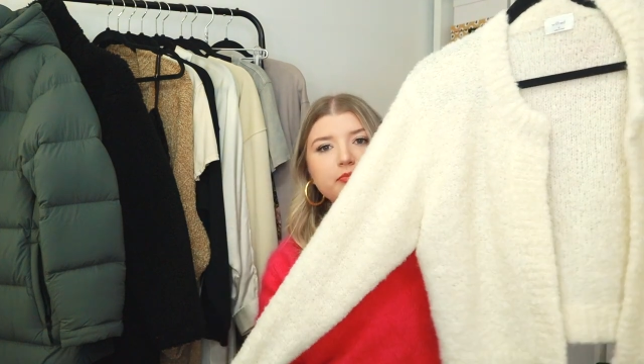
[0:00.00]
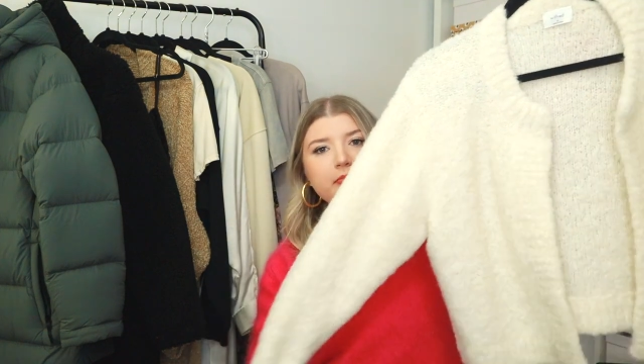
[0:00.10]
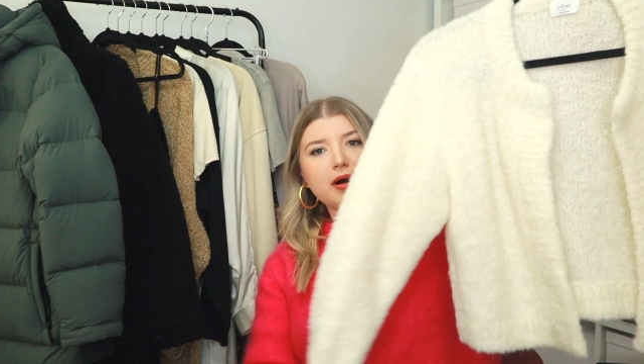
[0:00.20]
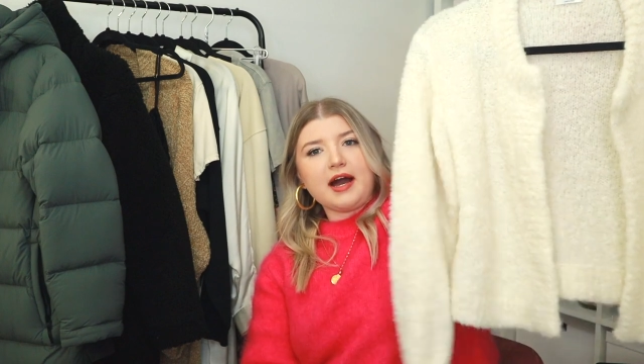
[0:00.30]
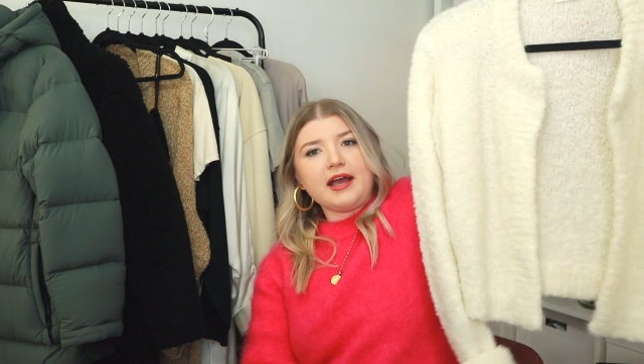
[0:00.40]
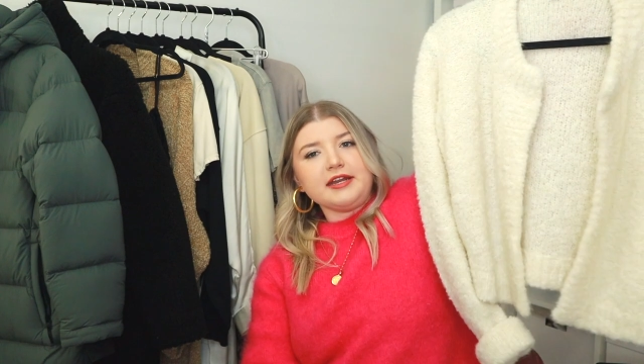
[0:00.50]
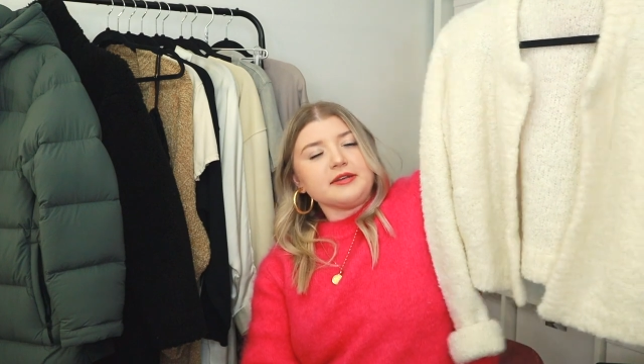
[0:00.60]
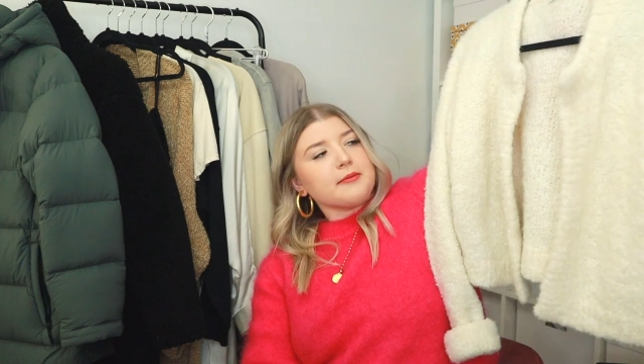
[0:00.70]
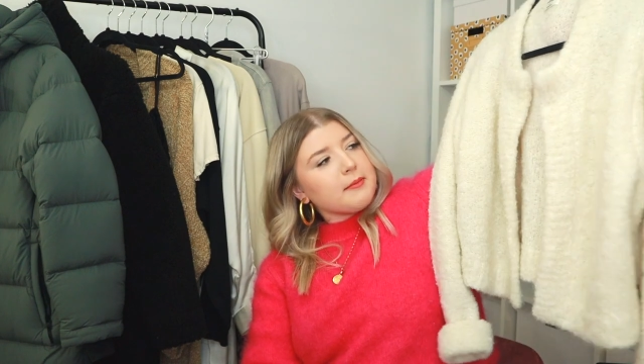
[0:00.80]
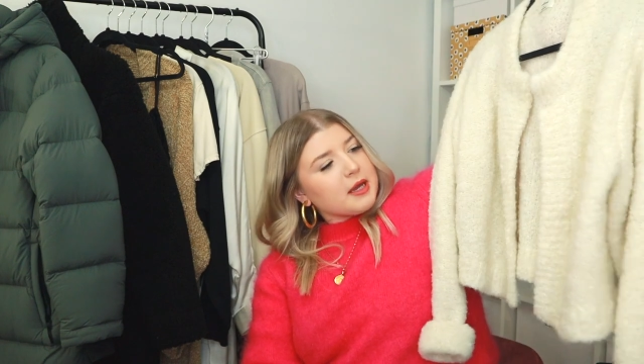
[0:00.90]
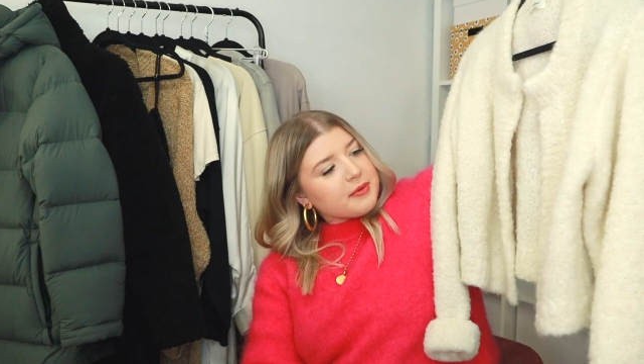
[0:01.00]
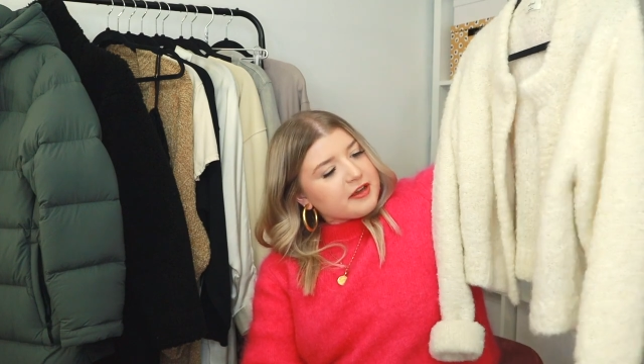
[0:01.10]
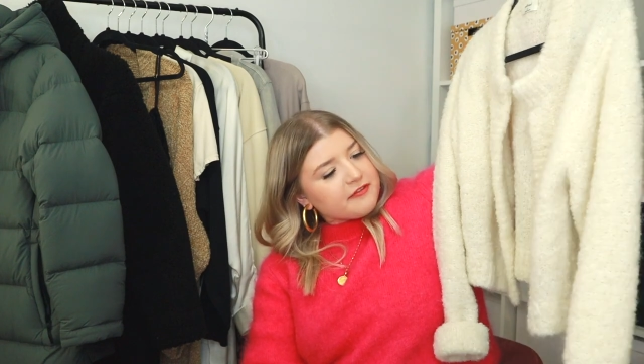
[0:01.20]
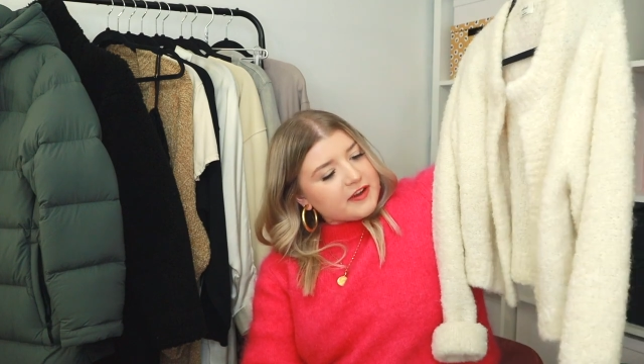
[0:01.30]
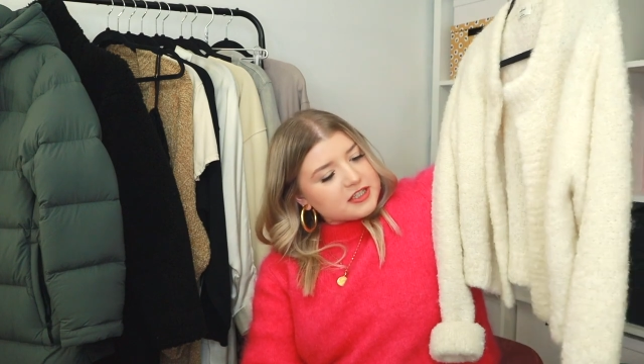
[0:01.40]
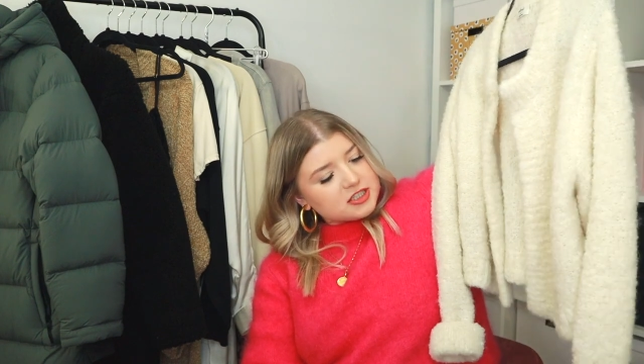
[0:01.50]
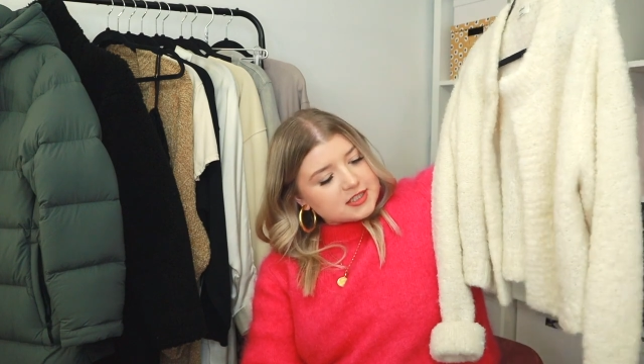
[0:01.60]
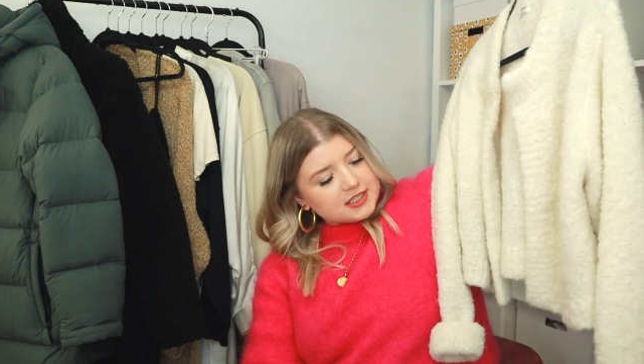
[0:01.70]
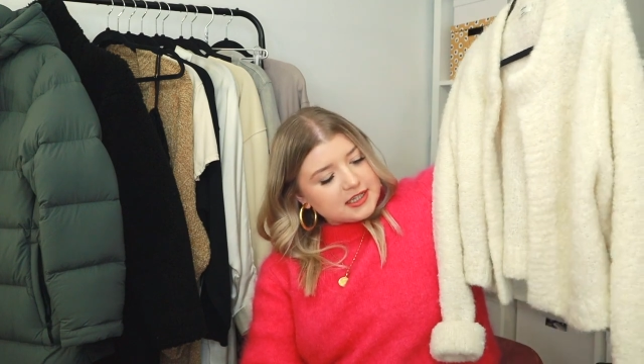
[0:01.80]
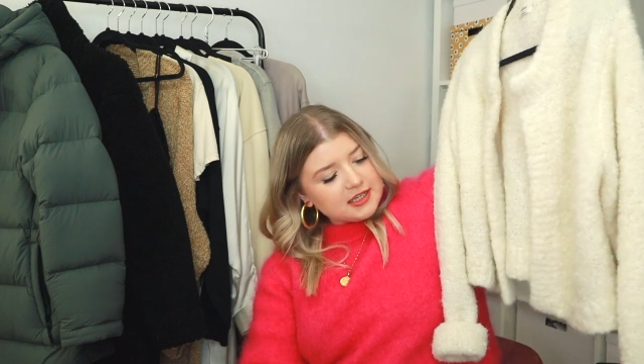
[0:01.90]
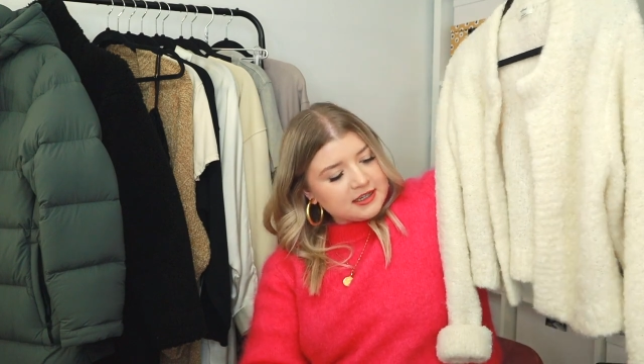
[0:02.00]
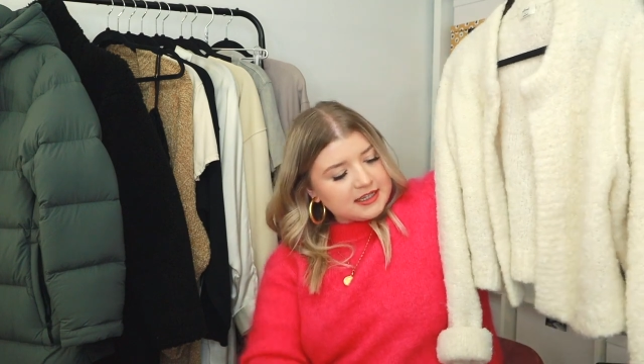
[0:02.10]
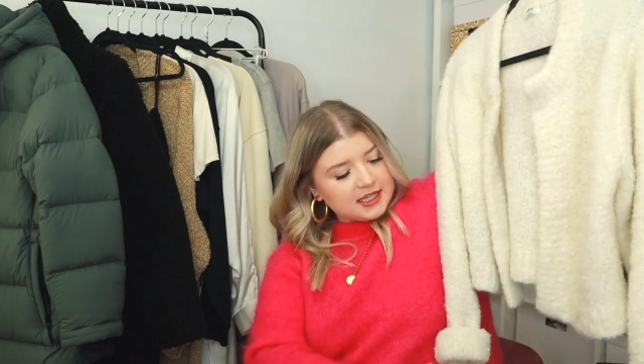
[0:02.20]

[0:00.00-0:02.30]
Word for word: mind maybe eventually